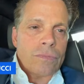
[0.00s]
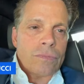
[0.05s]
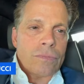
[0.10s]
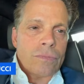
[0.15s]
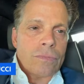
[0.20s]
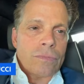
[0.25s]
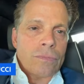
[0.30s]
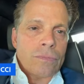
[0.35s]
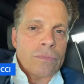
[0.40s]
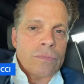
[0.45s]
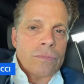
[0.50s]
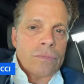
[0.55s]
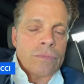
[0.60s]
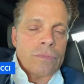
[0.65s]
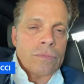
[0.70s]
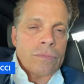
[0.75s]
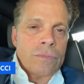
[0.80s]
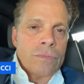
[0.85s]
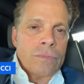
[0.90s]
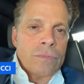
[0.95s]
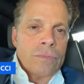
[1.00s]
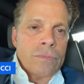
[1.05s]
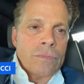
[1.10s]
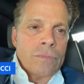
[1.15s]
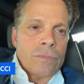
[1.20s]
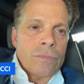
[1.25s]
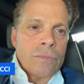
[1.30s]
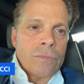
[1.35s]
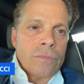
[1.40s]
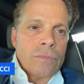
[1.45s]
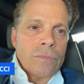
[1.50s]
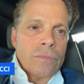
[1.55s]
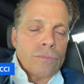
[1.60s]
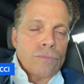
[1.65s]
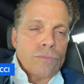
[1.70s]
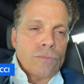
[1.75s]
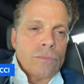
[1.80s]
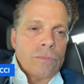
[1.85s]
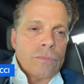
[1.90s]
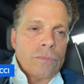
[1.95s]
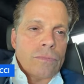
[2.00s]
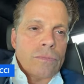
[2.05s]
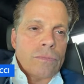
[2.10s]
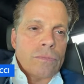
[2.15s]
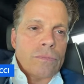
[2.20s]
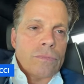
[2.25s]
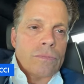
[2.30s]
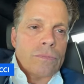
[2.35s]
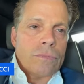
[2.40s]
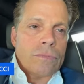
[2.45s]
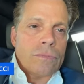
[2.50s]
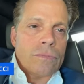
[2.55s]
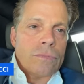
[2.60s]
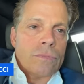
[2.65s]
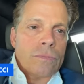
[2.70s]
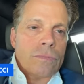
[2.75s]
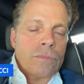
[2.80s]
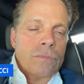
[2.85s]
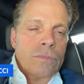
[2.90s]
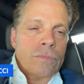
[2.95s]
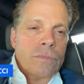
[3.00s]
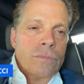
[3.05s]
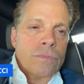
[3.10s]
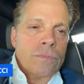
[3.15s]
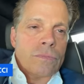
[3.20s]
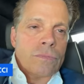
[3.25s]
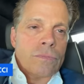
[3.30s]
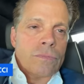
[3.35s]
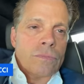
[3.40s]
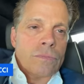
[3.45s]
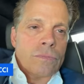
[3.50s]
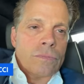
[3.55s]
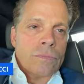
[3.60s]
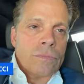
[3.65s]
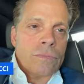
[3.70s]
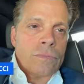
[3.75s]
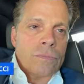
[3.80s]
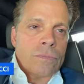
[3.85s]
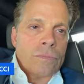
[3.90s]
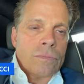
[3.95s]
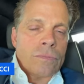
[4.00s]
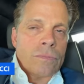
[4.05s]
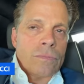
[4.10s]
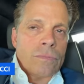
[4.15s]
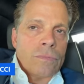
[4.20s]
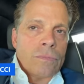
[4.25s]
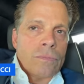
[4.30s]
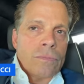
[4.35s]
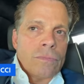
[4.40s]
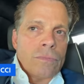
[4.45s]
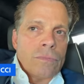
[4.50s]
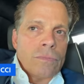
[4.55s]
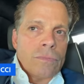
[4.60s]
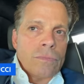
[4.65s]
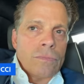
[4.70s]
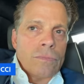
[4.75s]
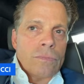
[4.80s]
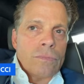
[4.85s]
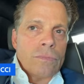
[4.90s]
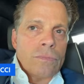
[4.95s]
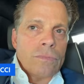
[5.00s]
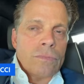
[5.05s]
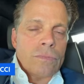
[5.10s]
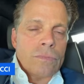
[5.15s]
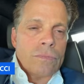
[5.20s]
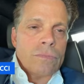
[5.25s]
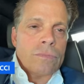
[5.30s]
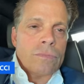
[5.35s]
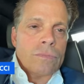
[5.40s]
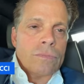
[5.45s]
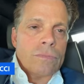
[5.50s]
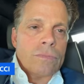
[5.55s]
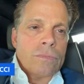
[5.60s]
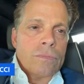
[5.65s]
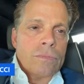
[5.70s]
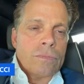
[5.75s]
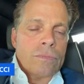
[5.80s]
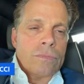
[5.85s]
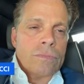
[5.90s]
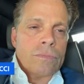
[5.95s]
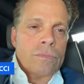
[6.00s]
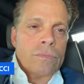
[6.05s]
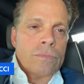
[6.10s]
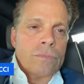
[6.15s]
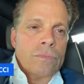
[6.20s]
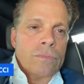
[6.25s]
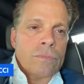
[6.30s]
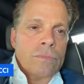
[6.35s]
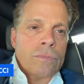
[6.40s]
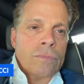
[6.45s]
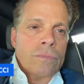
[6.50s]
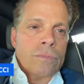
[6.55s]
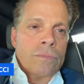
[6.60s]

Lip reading: (silent)